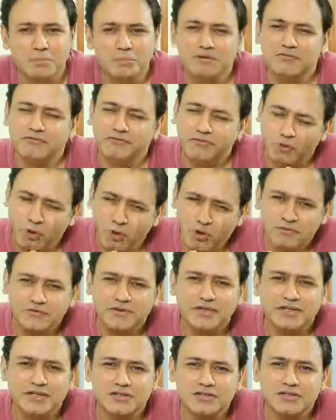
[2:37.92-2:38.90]
before
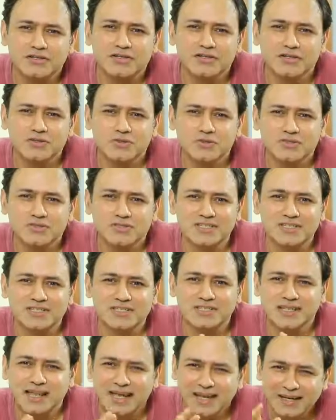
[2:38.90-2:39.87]
we introduce the
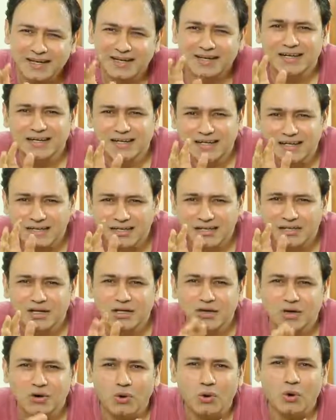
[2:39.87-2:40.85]
slightly
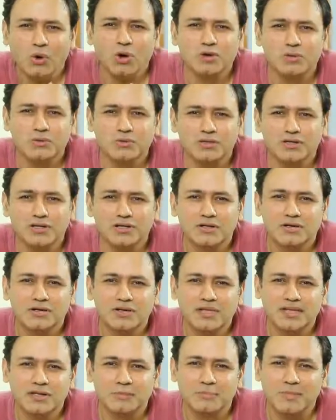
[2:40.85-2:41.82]
awkward
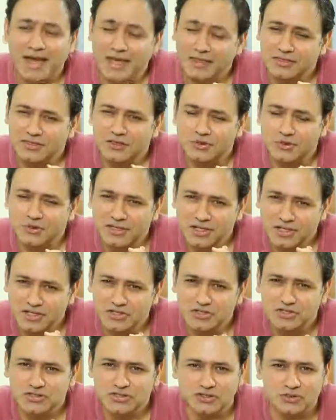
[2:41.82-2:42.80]
looking math
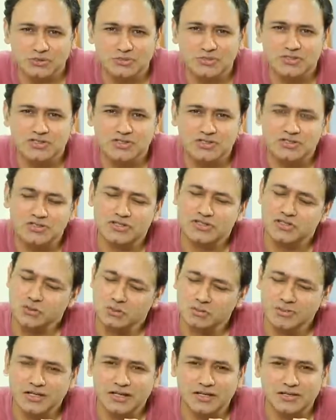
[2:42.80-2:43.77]
notation, which is the
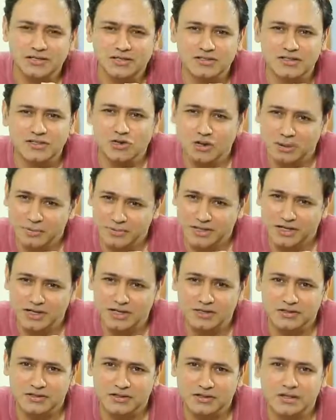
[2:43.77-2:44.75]

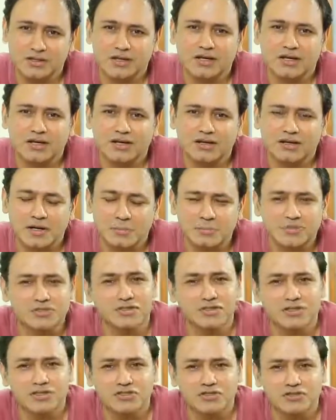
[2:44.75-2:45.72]
numerator-denominator
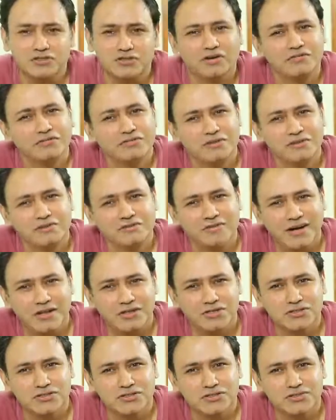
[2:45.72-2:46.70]
representation of
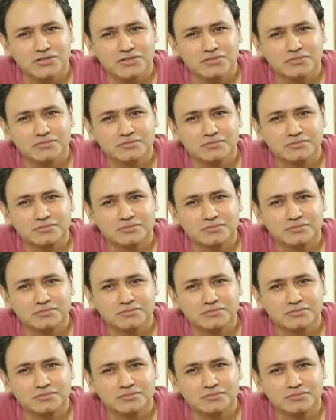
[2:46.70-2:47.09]
fractions.